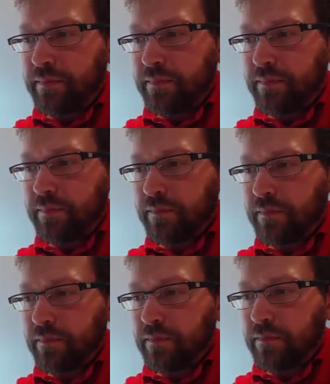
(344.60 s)

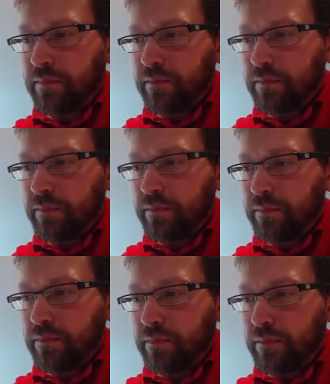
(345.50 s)

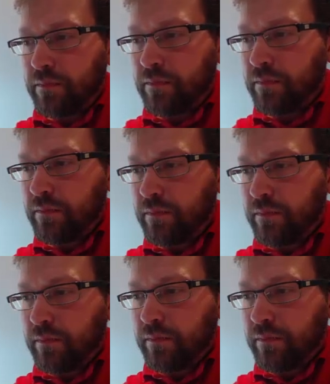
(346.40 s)

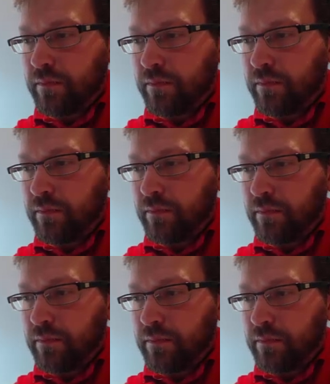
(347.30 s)

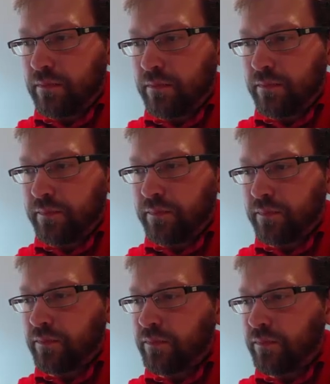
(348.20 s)

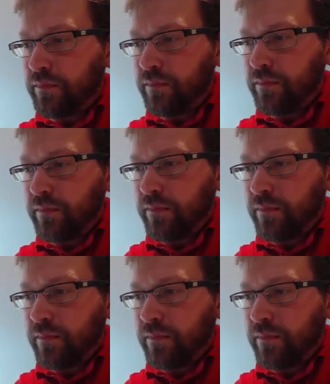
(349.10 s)
(no one is talking)